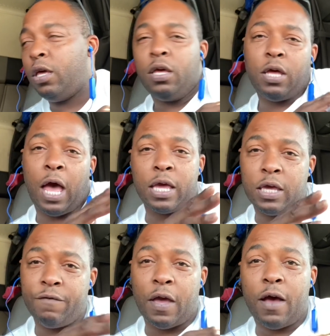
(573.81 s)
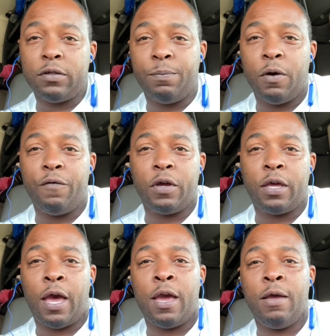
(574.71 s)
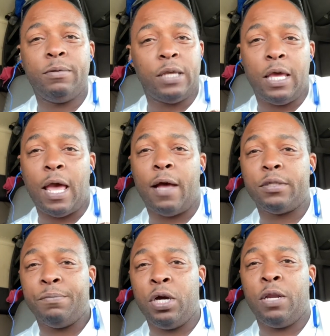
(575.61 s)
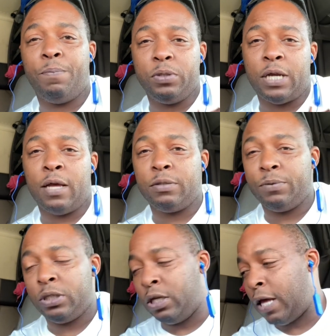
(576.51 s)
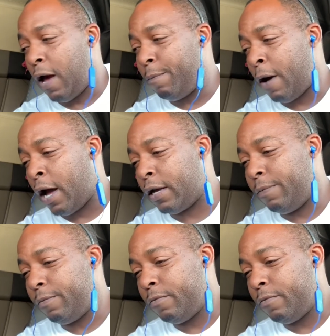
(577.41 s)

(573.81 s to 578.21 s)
I give y'all some motherfucking games, save y'all some money, put y'all some shit in y'all pocket.